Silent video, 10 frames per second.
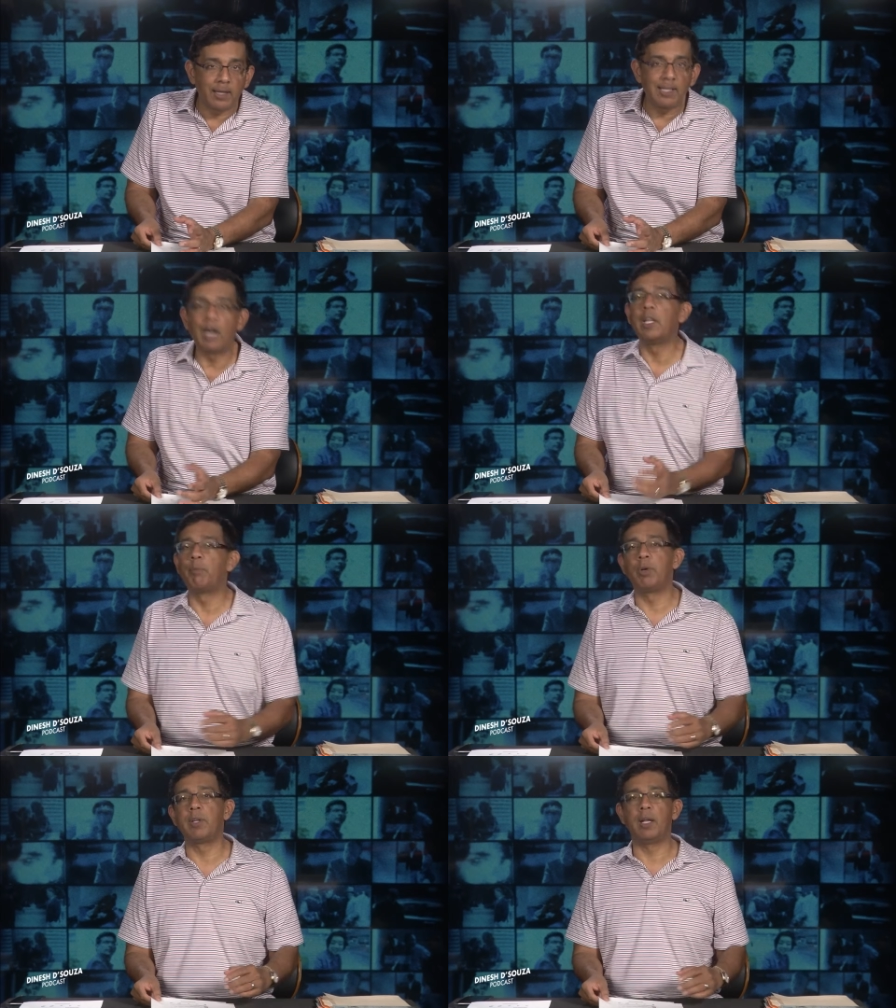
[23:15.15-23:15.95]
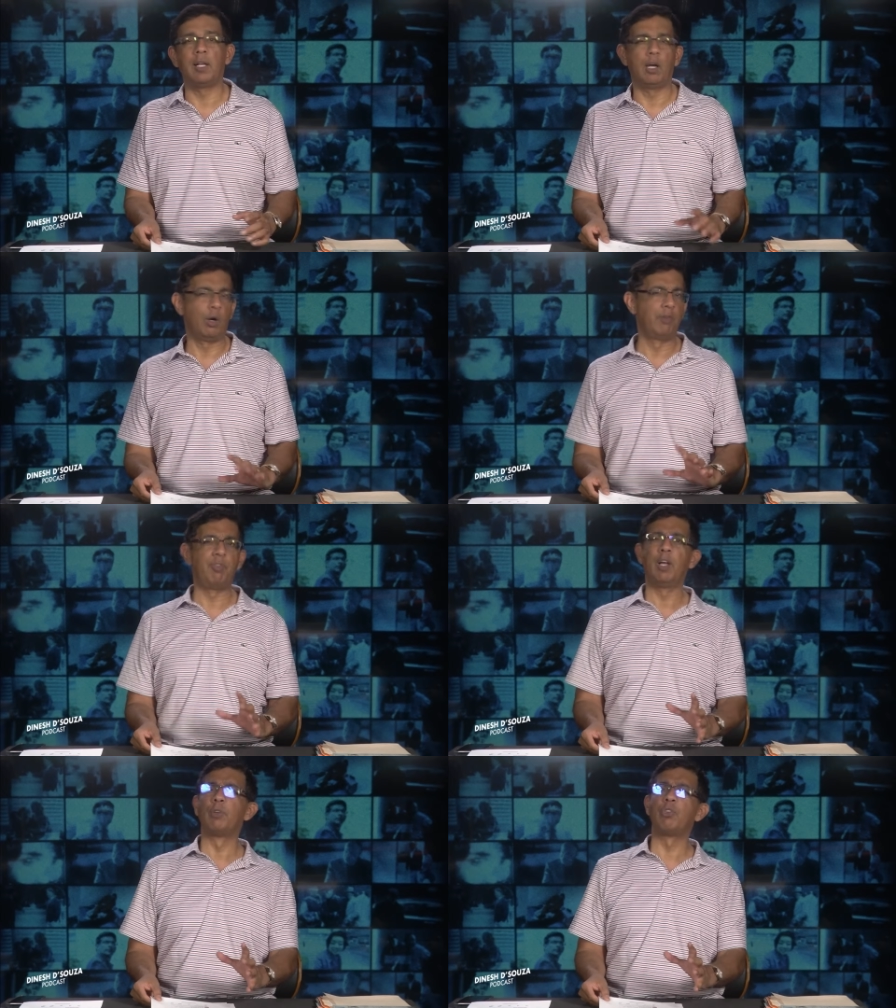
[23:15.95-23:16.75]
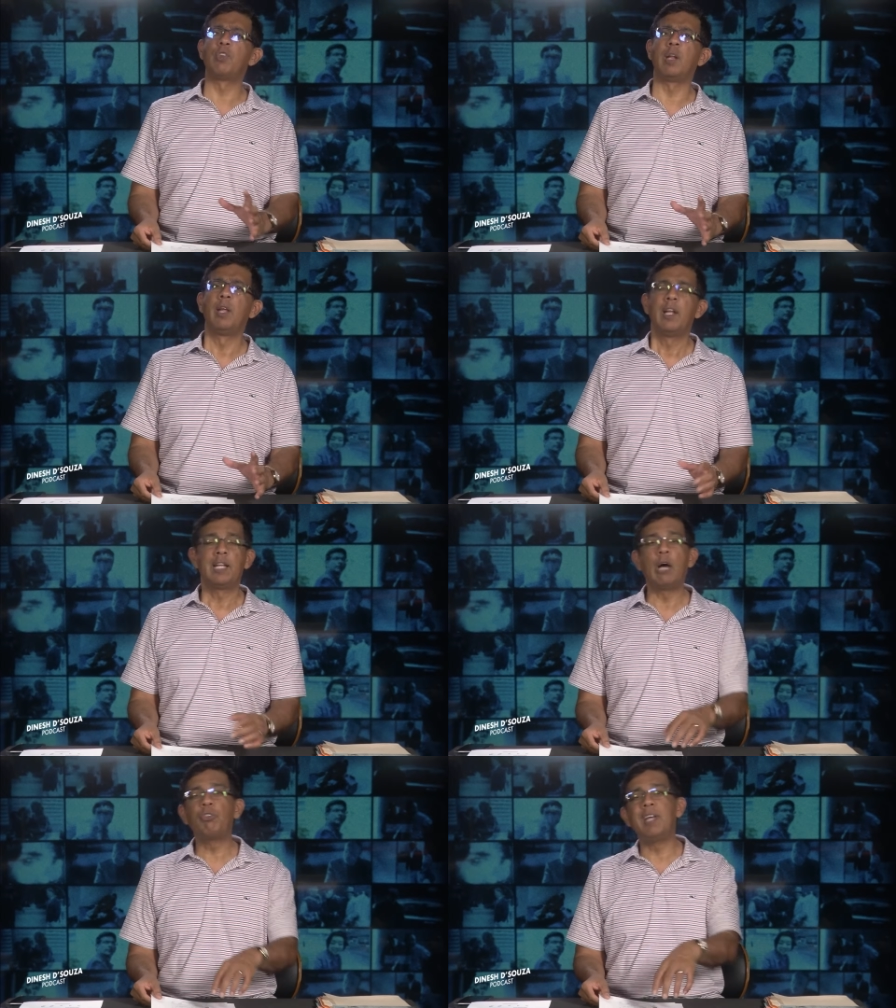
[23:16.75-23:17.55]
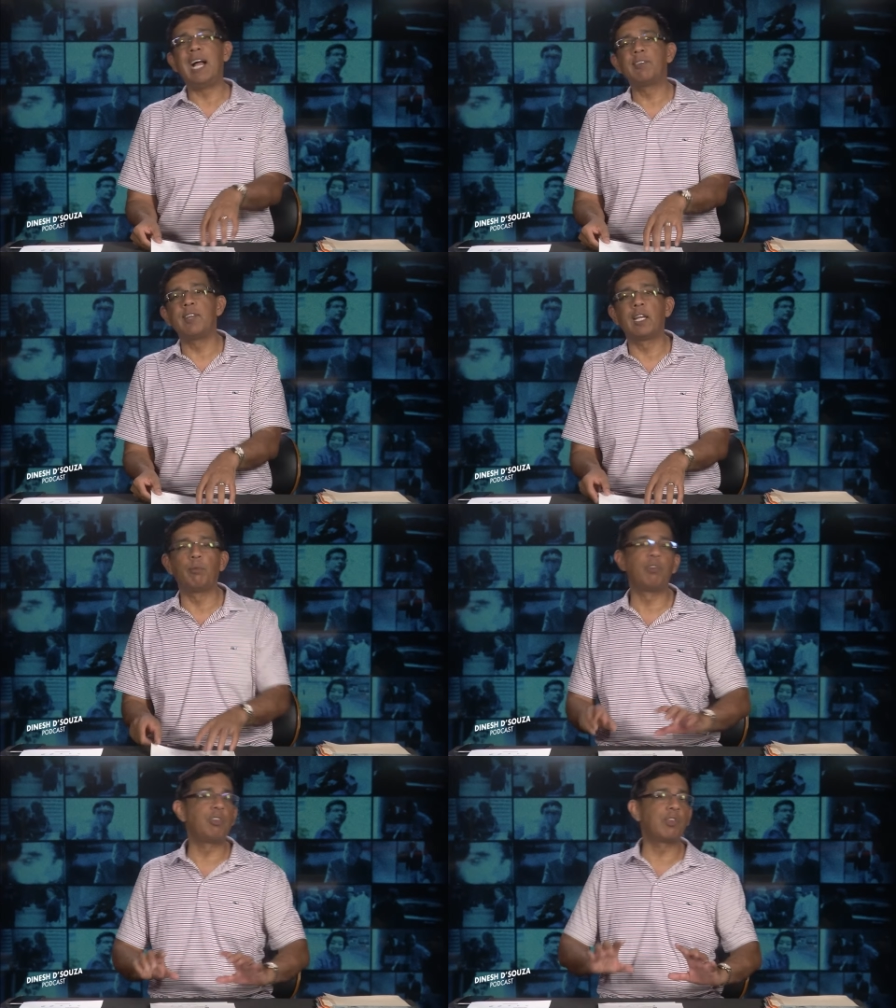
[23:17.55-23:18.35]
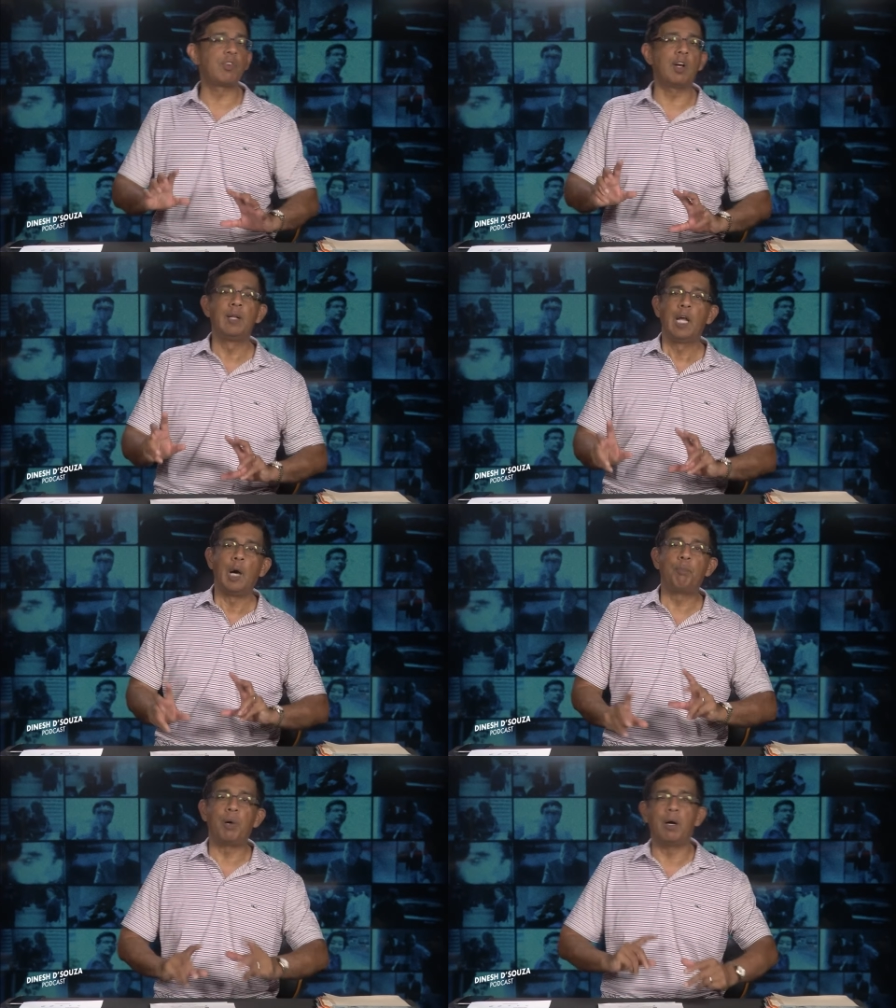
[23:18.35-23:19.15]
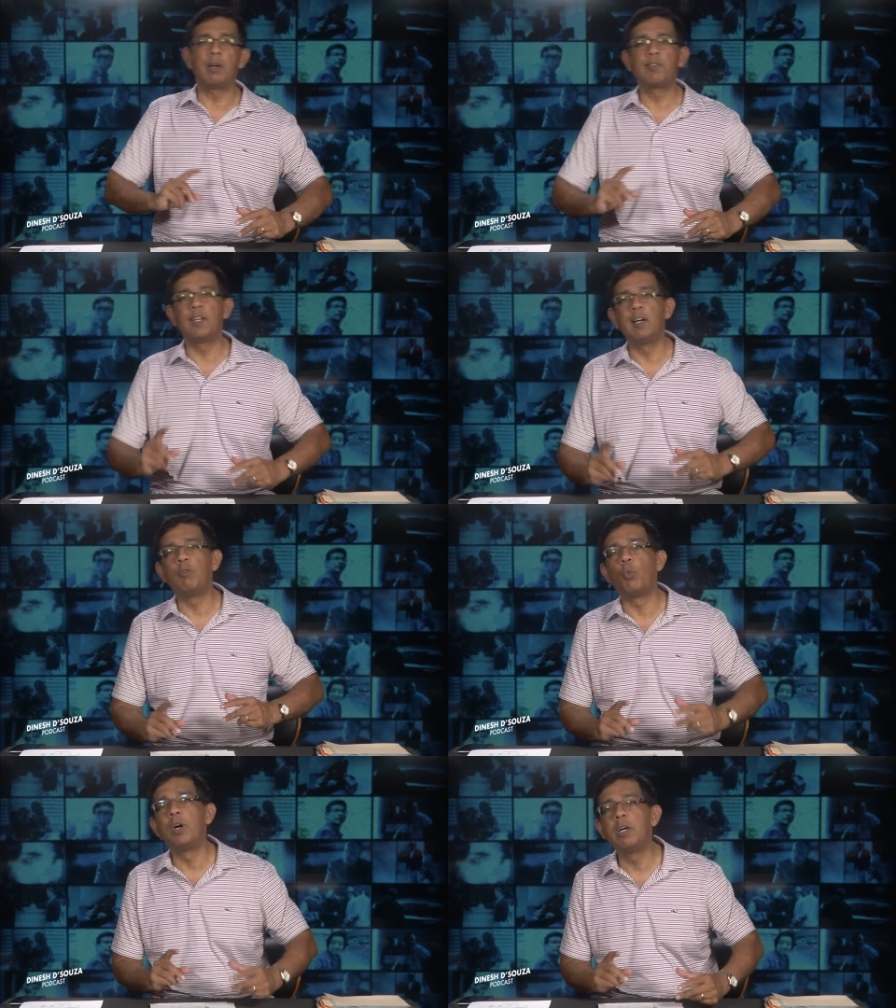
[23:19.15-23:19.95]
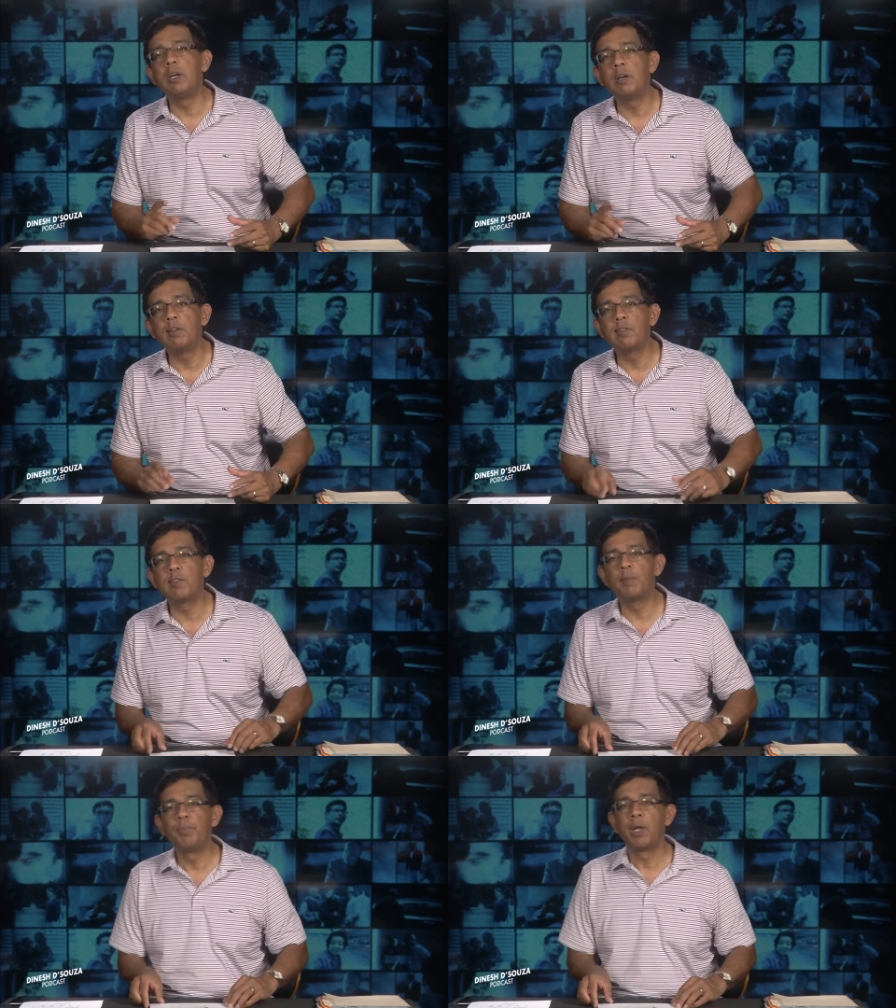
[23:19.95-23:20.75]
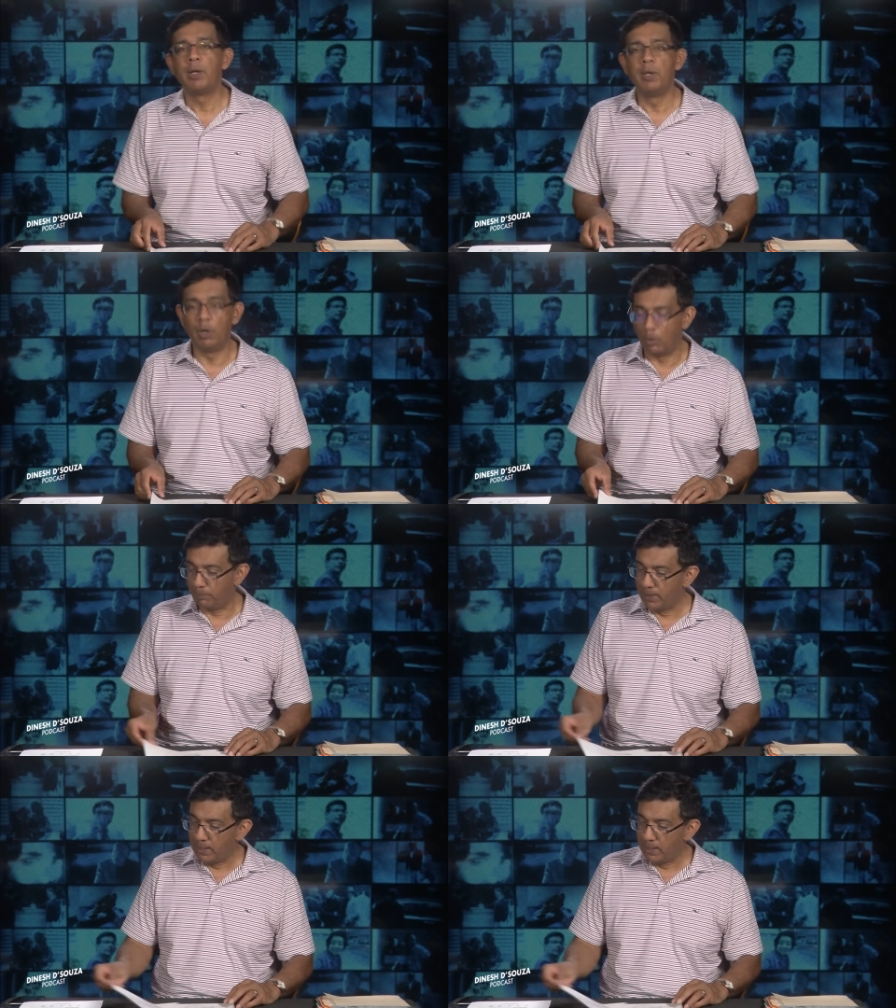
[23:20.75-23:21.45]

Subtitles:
Now they pretend like, oh, I failed to state. Now she acts like it was just a parsing of words. No.